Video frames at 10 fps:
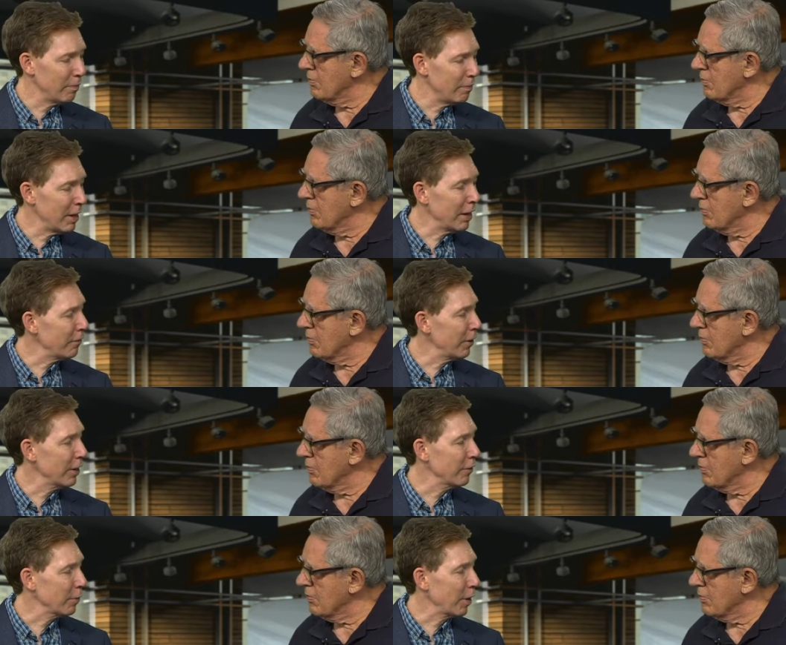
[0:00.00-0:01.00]
Speaker 1: they get
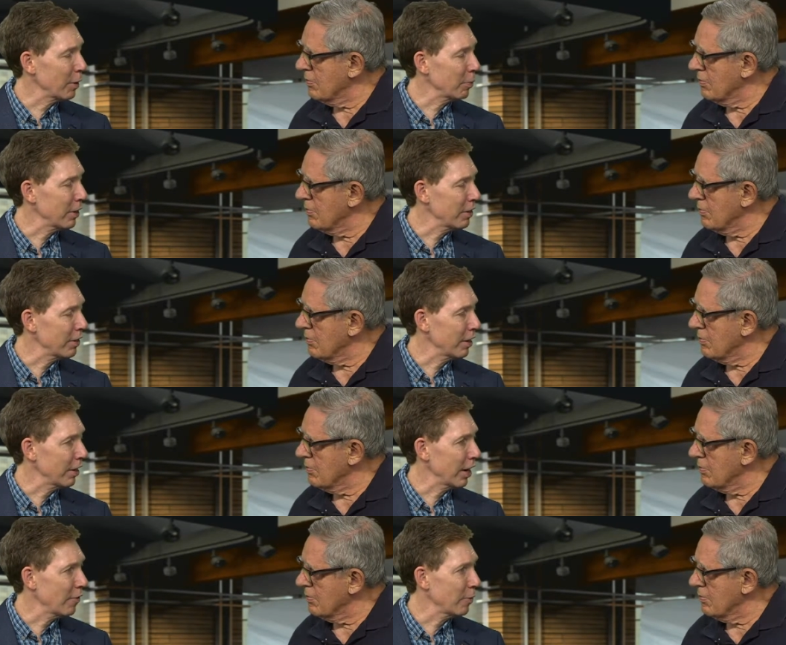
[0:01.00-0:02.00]
funding from other places than
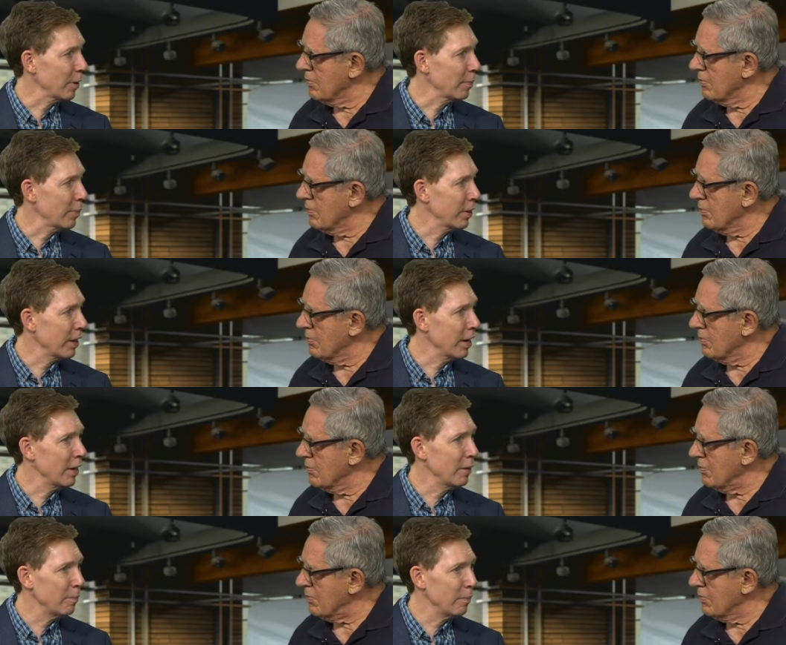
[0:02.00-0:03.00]
the government, but
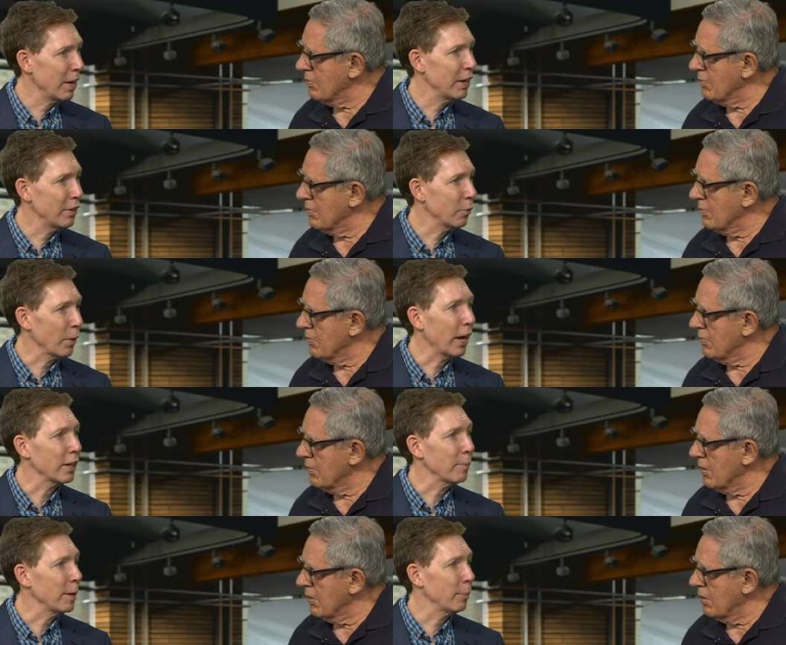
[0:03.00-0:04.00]
they may need to
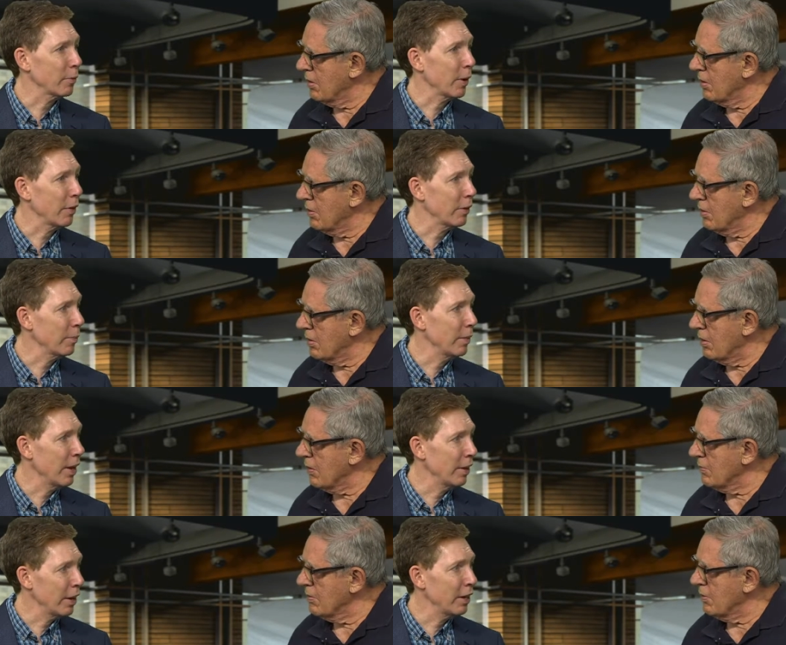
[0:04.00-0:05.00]
rally people around them
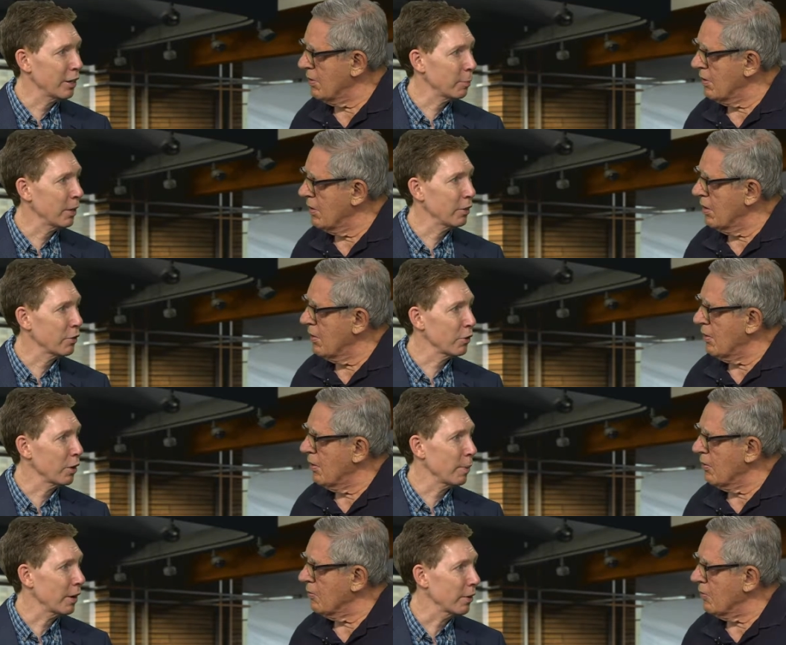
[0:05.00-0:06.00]
yeah. and explain their
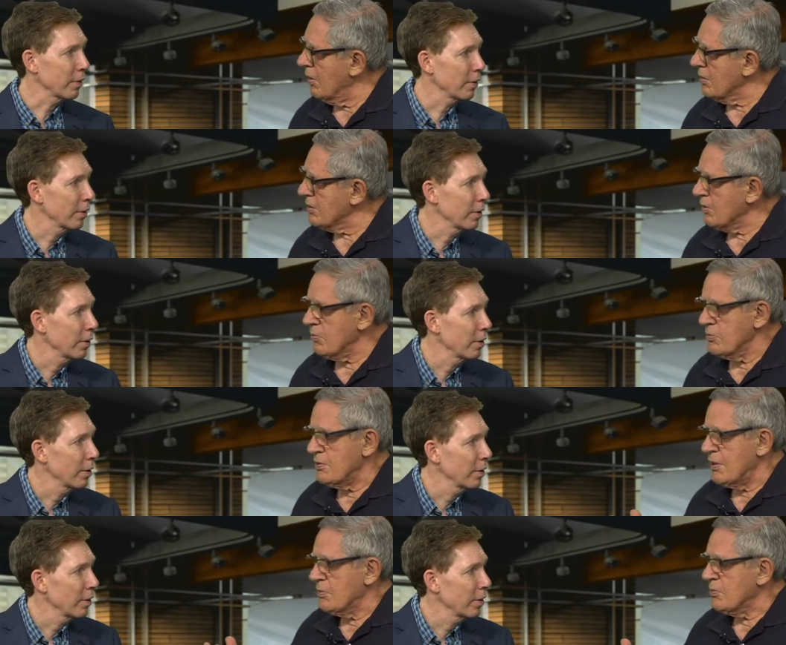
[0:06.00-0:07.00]
story better.
Speaker 2: Well, they're
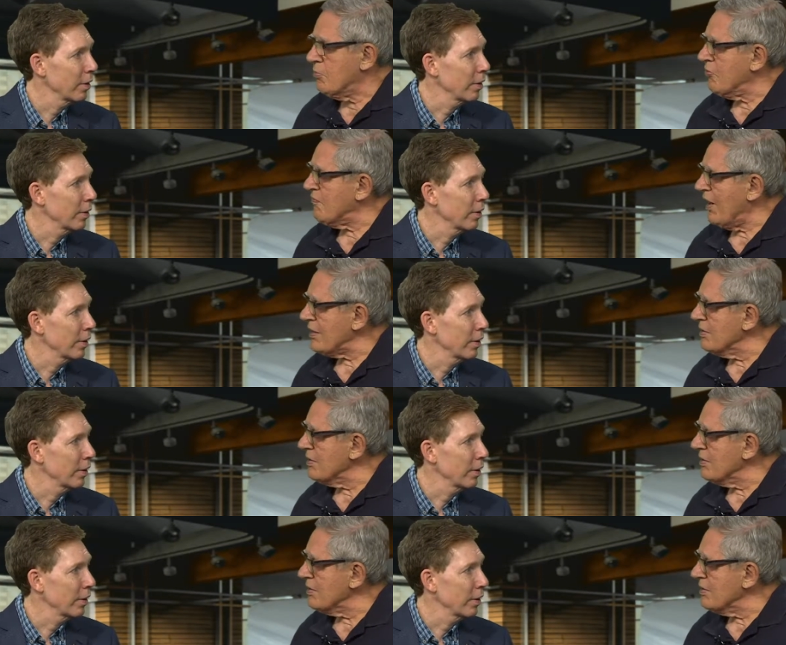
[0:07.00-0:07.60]
they're providing